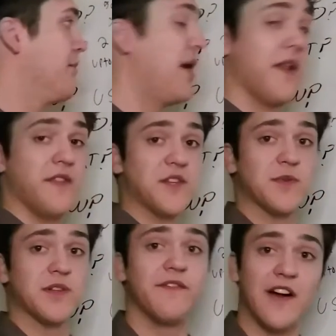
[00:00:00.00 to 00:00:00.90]
But this
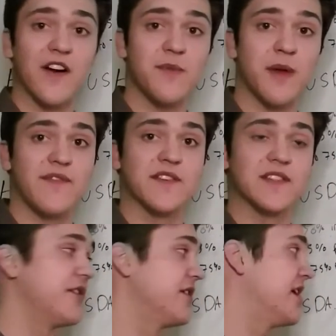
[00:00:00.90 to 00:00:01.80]
was a very big
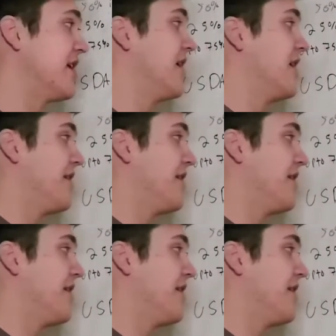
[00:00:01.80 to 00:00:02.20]
facility.